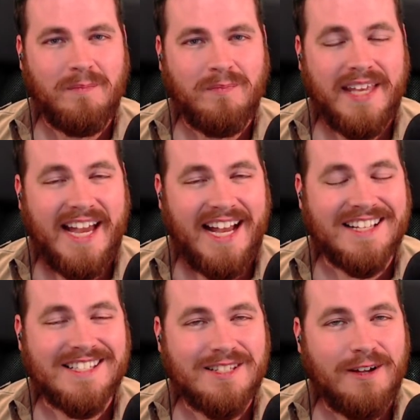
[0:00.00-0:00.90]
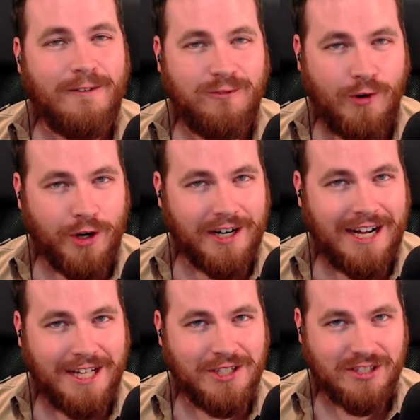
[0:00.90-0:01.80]
yes,
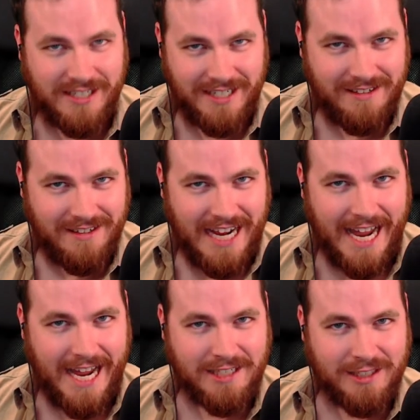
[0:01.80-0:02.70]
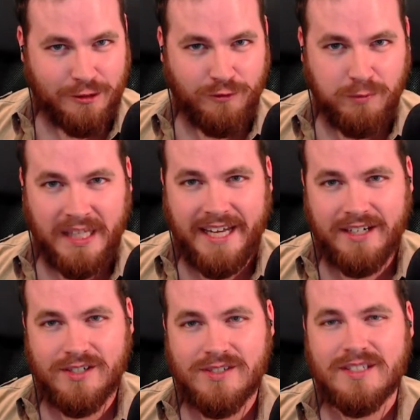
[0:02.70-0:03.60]
400 active
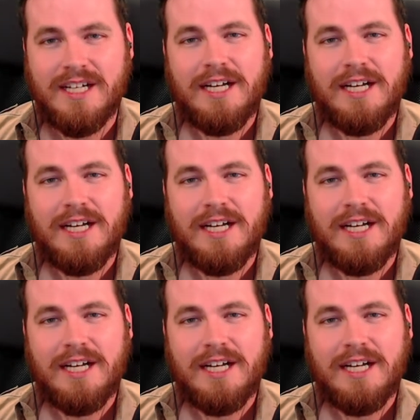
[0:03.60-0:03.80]
players,